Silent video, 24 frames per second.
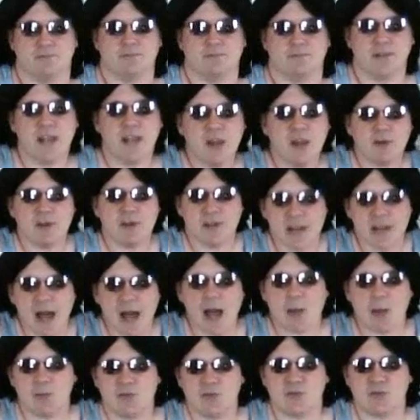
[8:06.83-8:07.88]
Larry
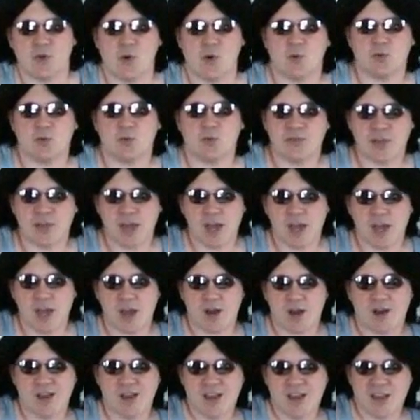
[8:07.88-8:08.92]
Limestone was
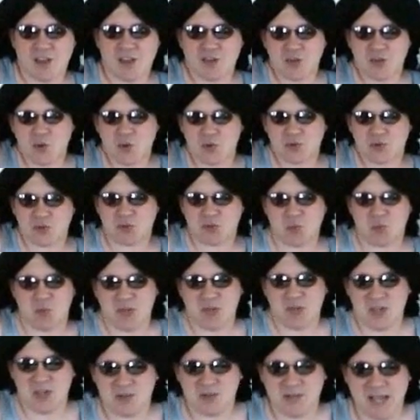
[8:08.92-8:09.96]
there, and so was this
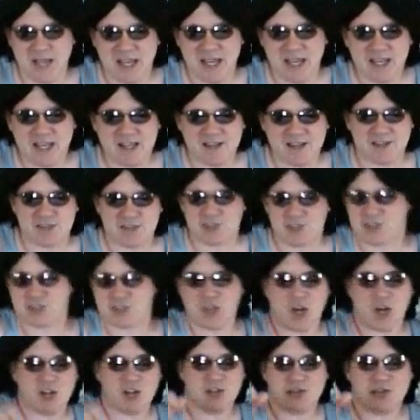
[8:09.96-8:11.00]
weird lady that just
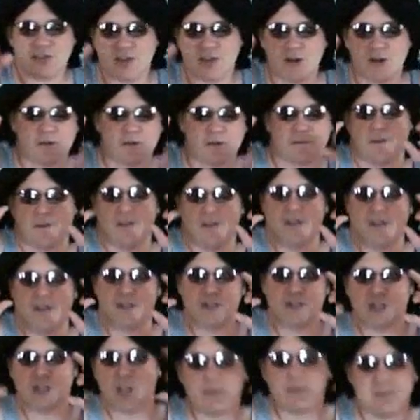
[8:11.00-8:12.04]
called herself
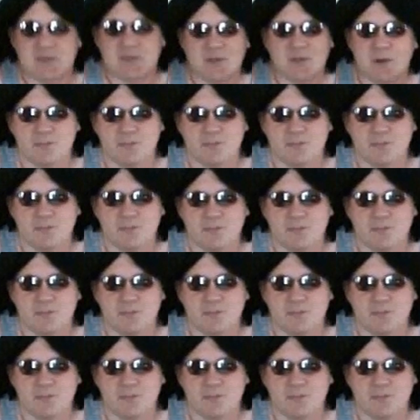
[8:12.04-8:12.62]
Gypsum.